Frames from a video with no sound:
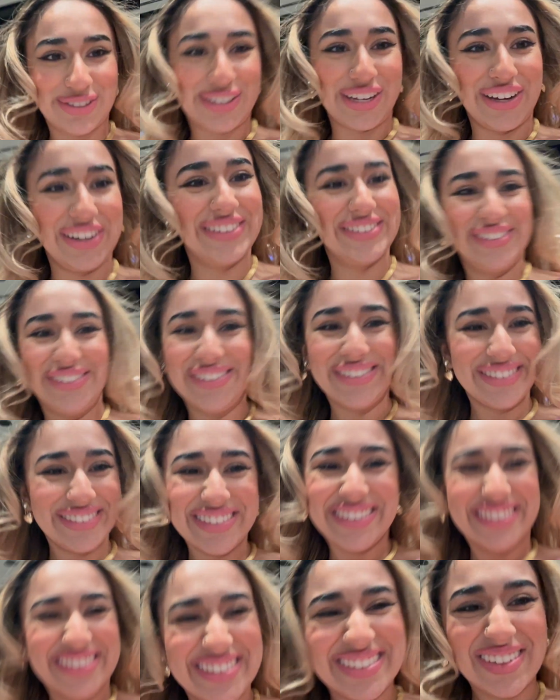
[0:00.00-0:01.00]
So
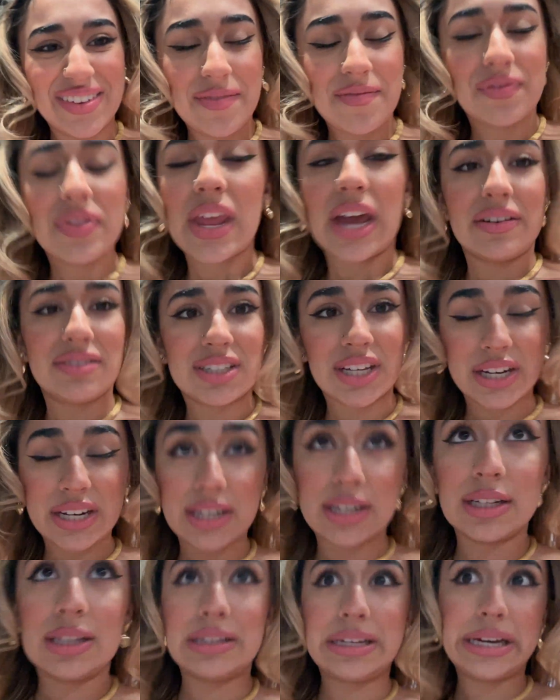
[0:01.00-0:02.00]
I've studied
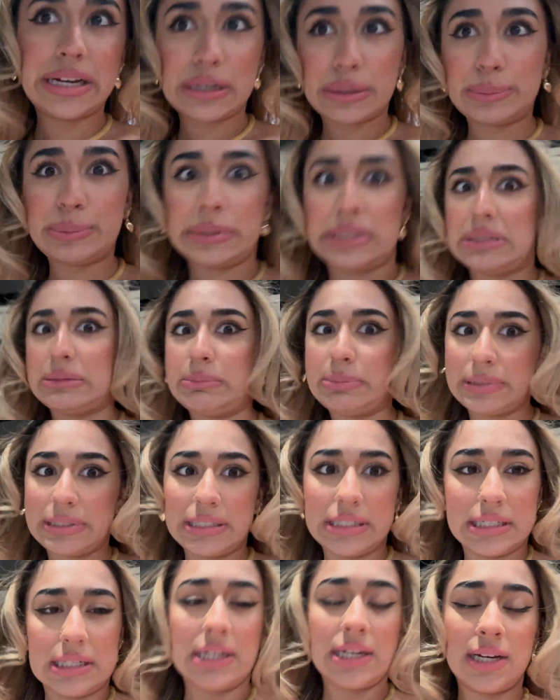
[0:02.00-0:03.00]
a little bit,
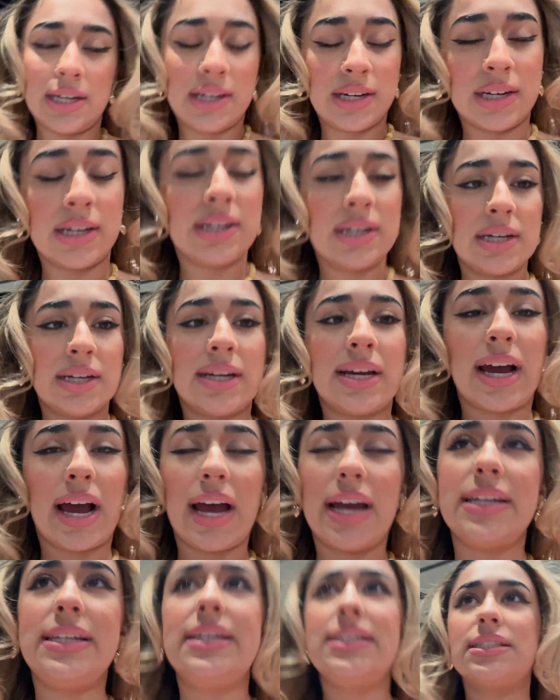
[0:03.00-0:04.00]
but
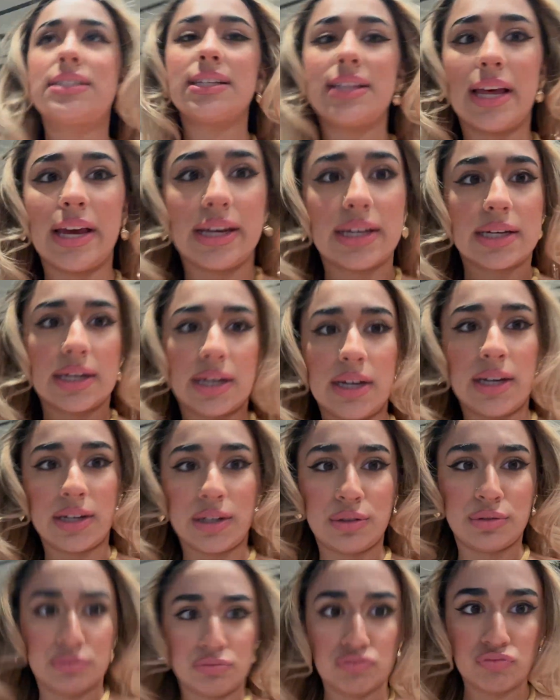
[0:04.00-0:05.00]
I need to like
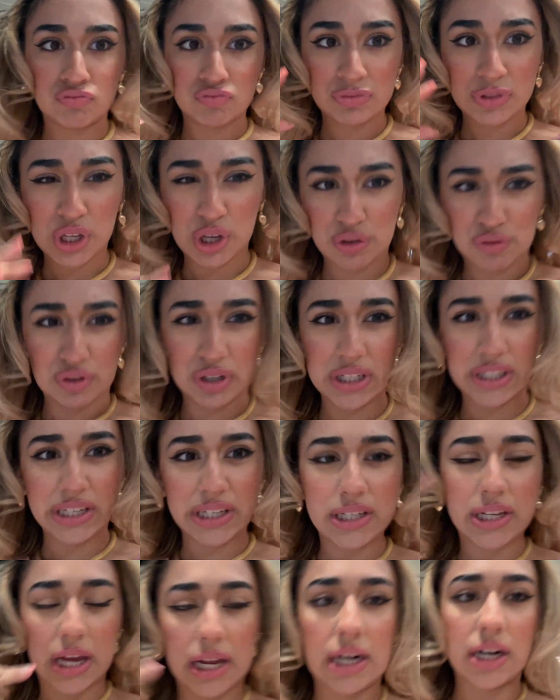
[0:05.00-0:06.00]
really
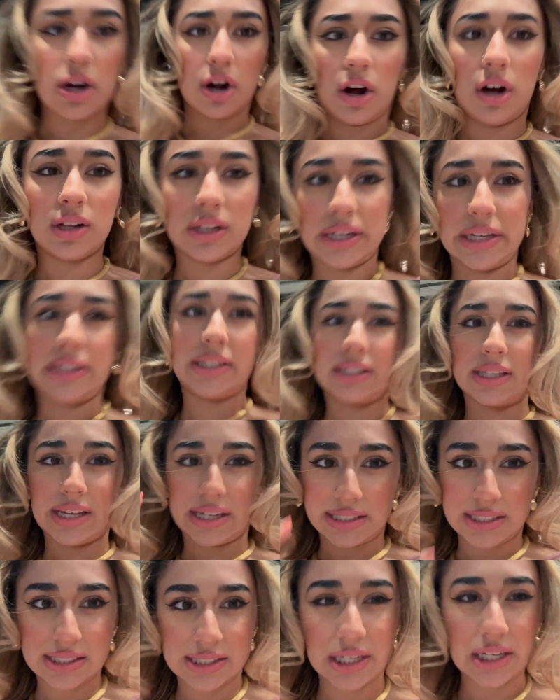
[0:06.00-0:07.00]
get it all in and
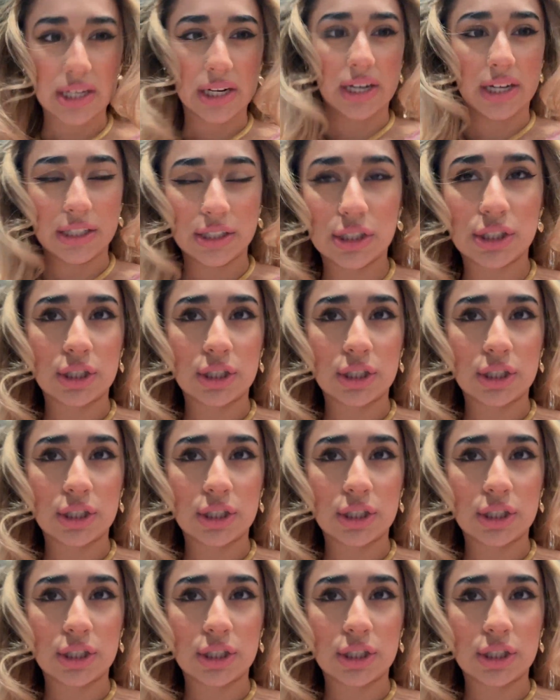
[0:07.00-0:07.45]
like sink it in.